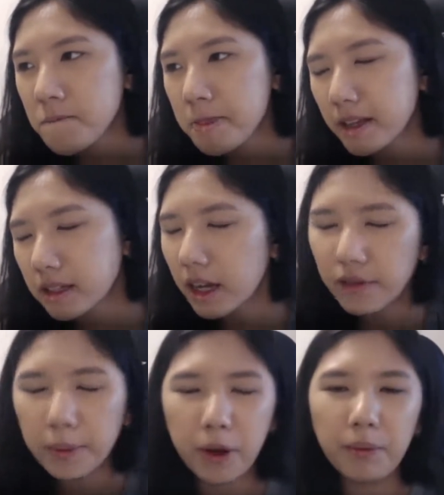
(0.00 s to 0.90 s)
it's kind
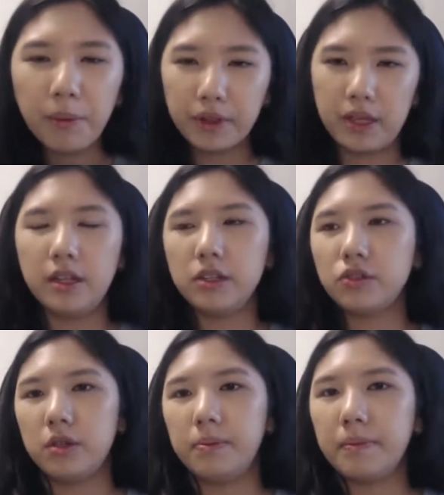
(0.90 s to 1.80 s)
of a problem with the
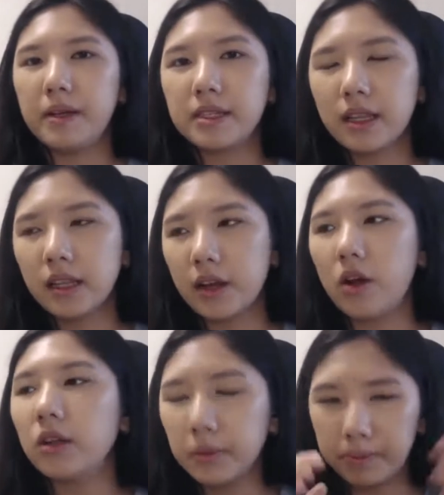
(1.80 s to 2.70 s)
industry, but basically like
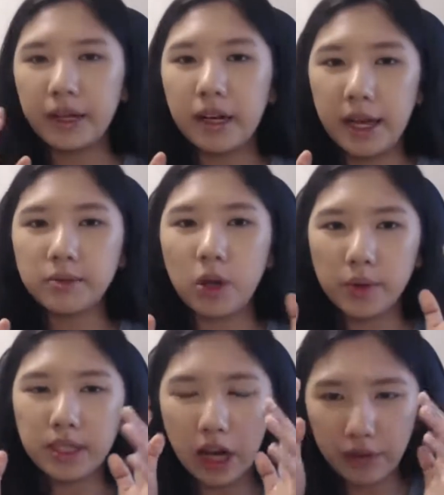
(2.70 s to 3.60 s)
all the big names
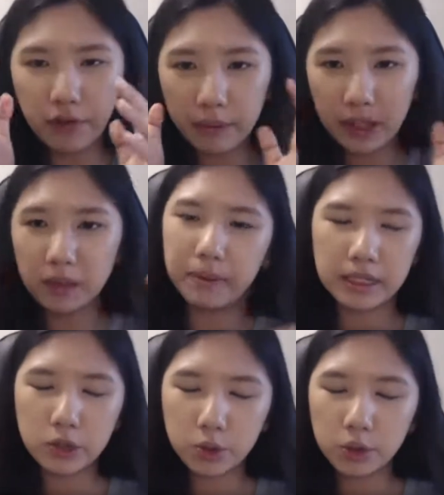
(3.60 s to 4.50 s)
always hire from like the
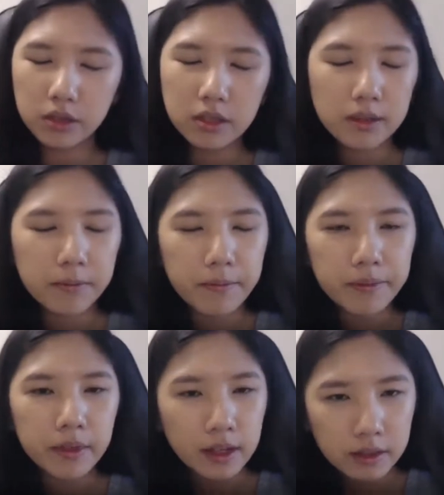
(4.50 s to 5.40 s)
best schools.
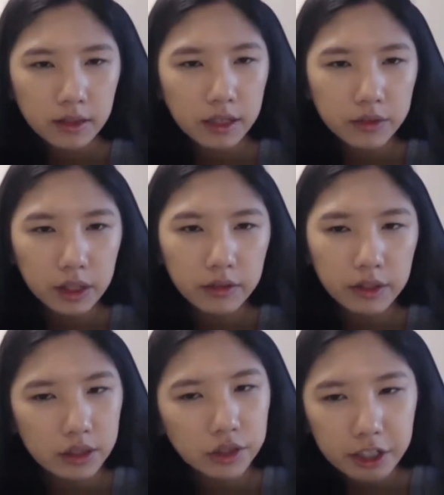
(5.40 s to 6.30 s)
So that's really,
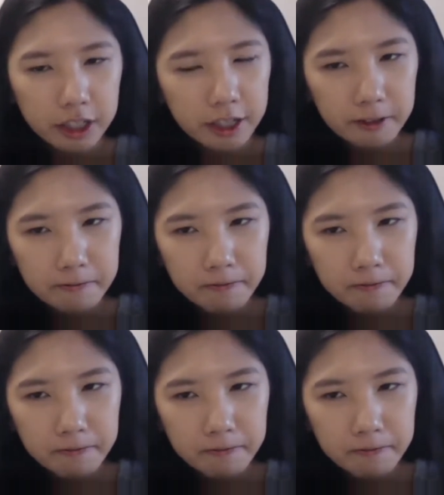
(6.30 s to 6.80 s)
really tricky.